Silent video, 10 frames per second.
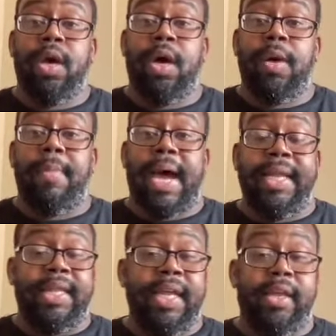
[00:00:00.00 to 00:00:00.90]

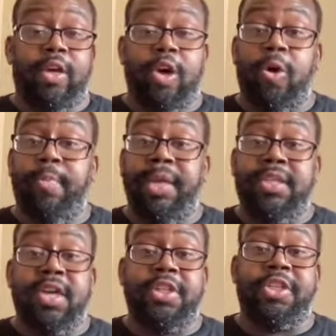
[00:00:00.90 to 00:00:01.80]
I think Kobe
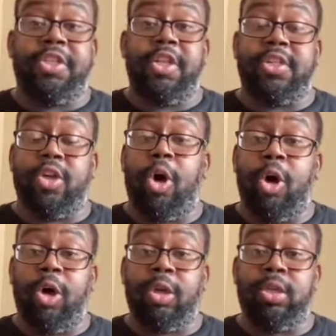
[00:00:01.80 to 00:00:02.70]
touched us
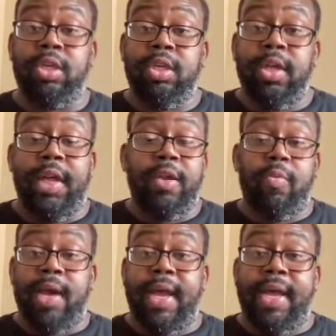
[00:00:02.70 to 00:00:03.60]
all in a
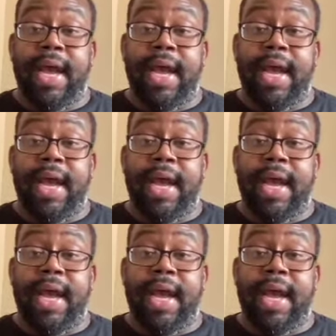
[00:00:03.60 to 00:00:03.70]
way.